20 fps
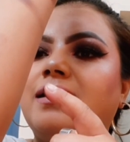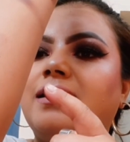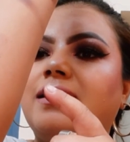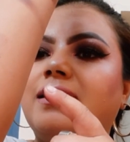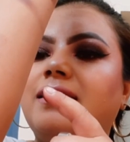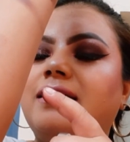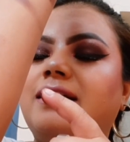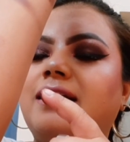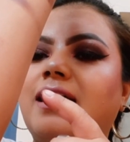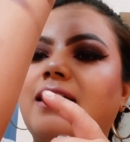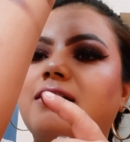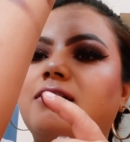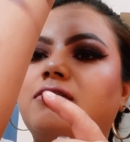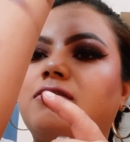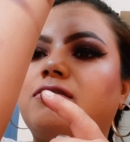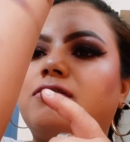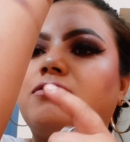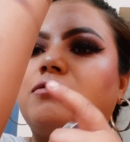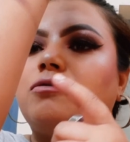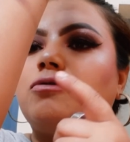it has
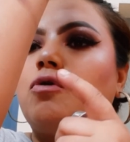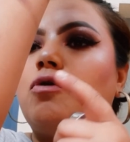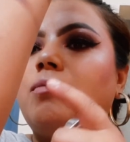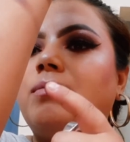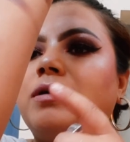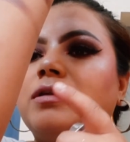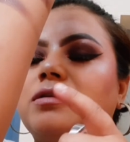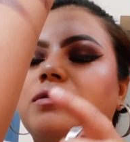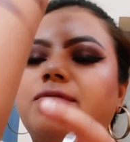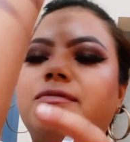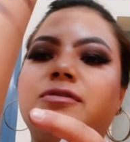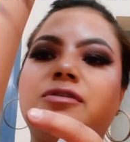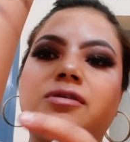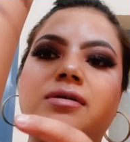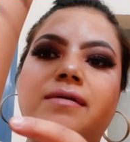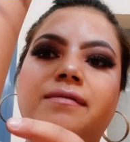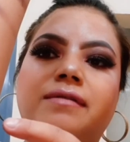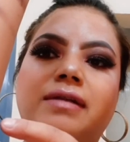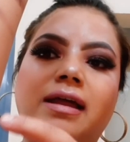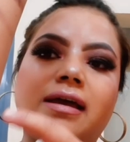so much of
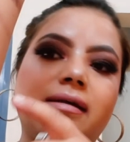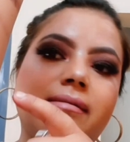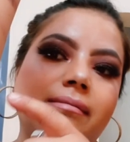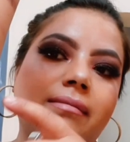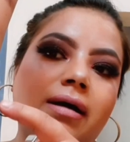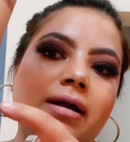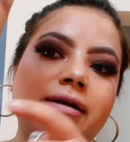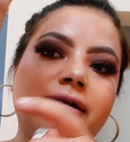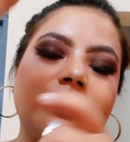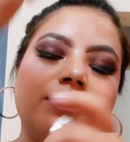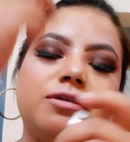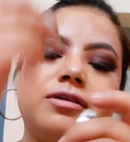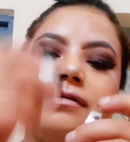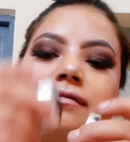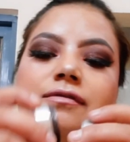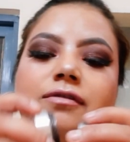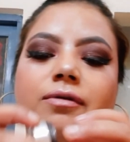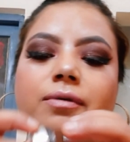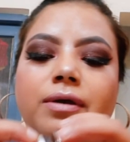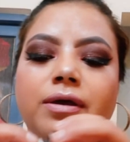shift, like
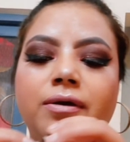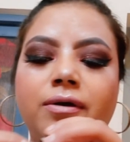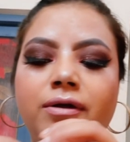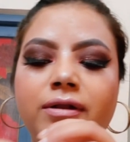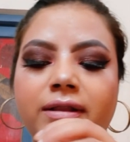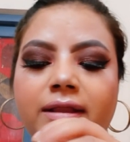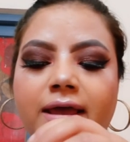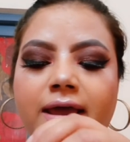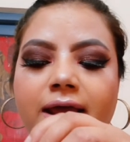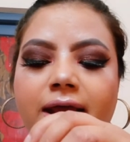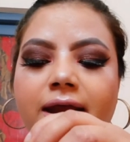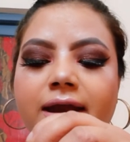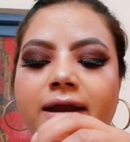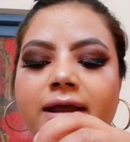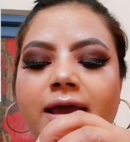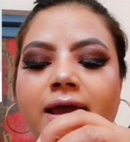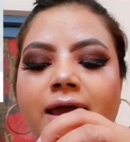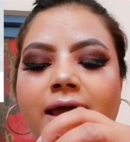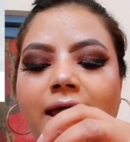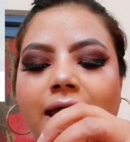multi-shift going on there.
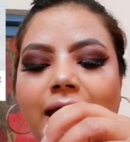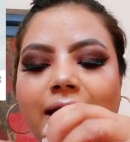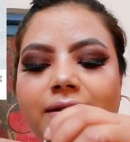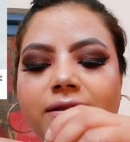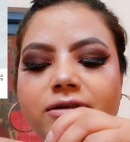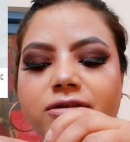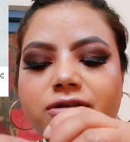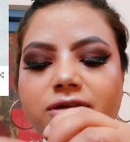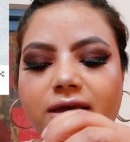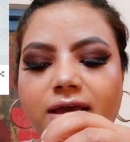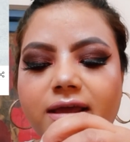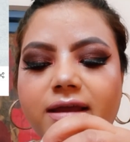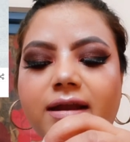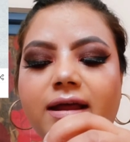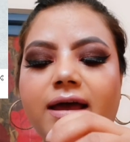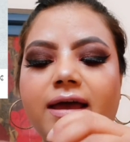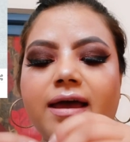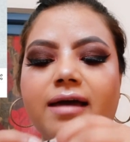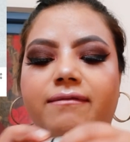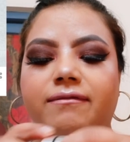And the shade
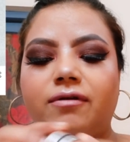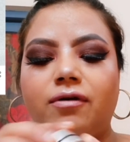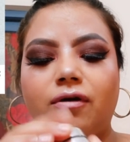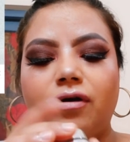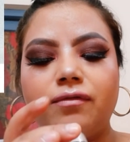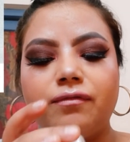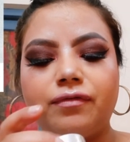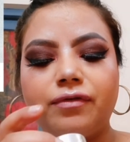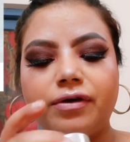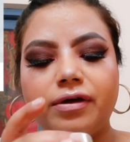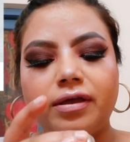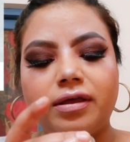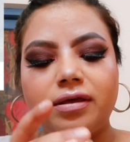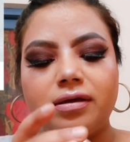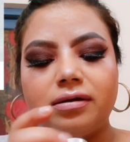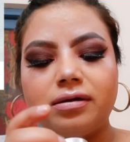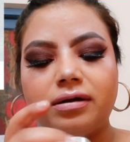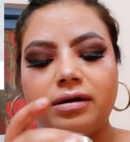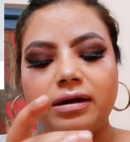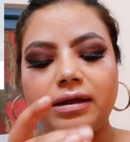I have gone for
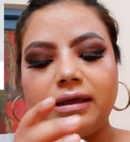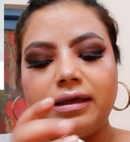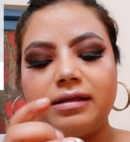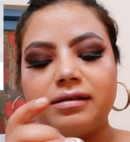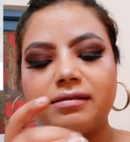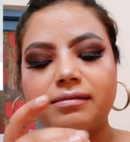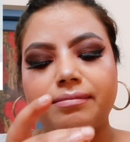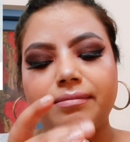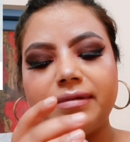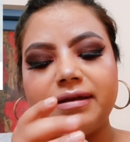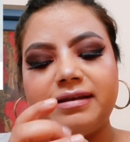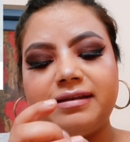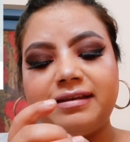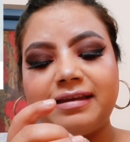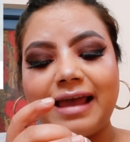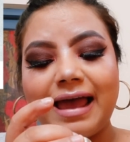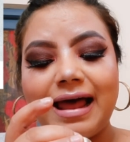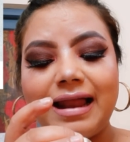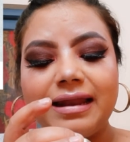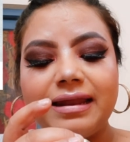here is
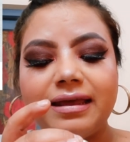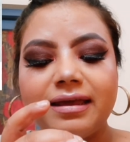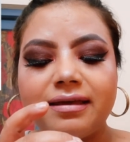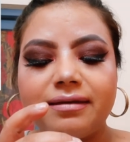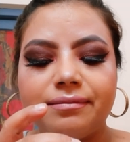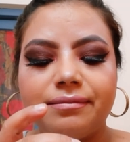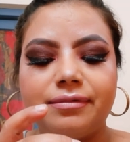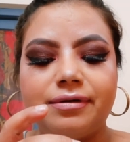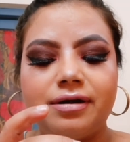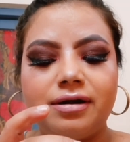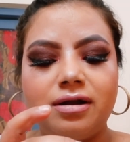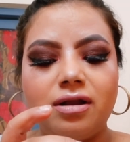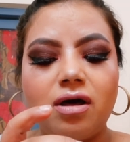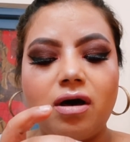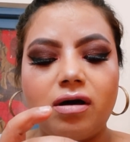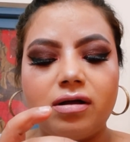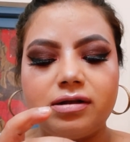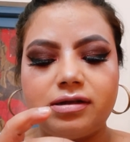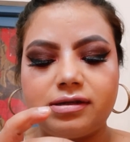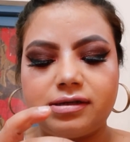Metallic
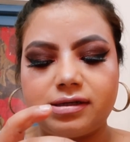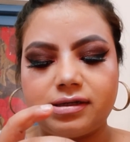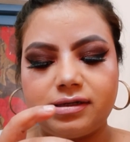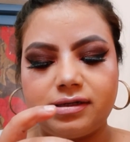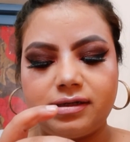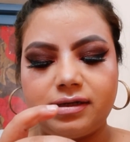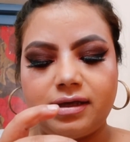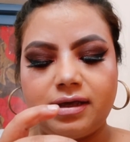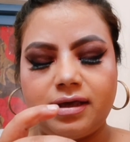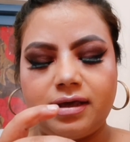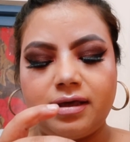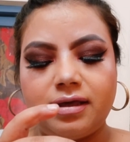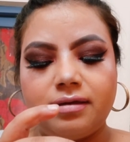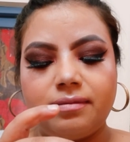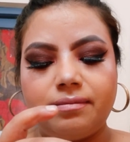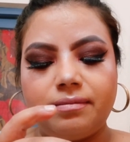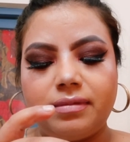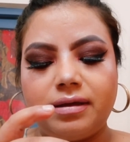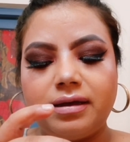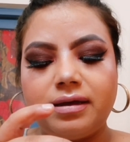Merlot.
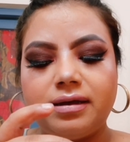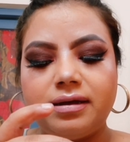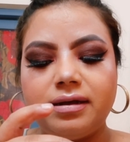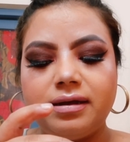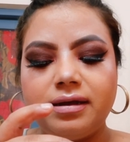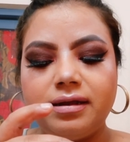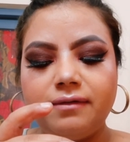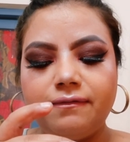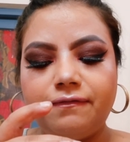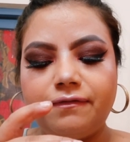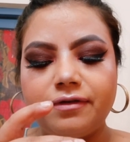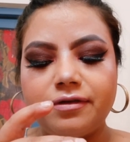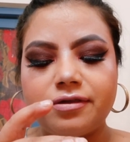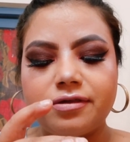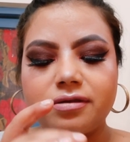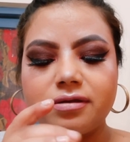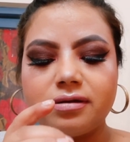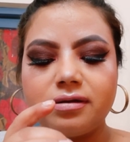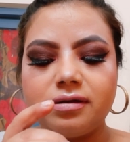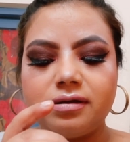
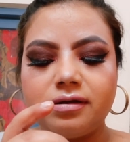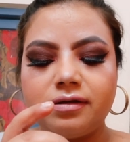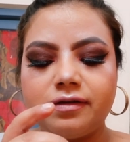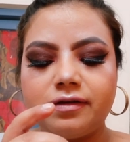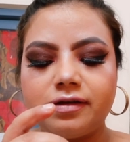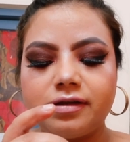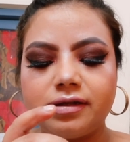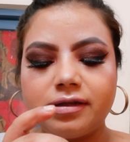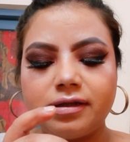Magnificent